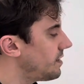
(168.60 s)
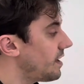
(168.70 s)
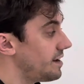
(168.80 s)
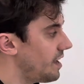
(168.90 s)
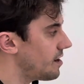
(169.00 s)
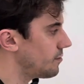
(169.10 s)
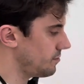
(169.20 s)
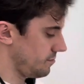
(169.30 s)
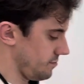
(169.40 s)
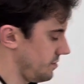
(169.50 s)
And now
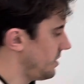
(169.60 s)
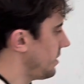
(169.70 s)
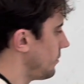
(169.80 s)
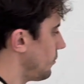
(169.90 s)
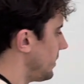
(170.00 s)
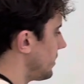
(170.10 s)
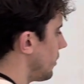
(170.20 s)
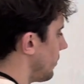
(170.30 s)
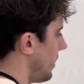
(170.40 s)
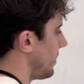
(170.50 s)
we can
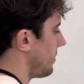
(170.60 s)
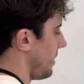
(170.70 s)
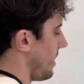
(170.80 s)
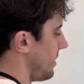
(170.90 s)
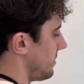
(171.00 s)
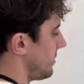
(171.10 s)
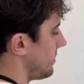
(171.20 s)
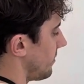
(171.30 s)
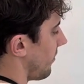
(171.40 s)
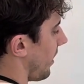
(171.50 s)
go ahead
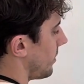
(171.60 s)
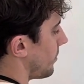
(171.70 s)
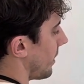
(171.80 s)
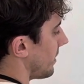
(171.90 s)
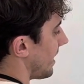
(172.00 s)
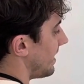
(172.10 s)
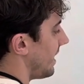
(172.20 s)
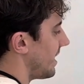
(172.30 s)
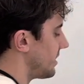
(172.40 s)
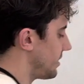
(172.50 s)
and divide by that
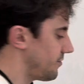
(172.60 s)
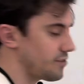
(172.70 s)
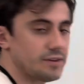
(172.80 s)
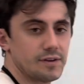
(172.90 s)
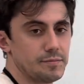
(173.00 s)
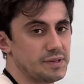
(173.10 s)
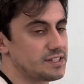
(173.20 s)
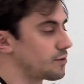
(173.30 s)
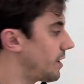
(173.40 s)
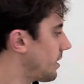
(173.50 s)
negative b
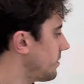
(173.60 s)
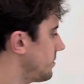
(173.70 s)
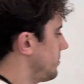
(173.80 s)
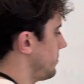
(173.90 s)
squared.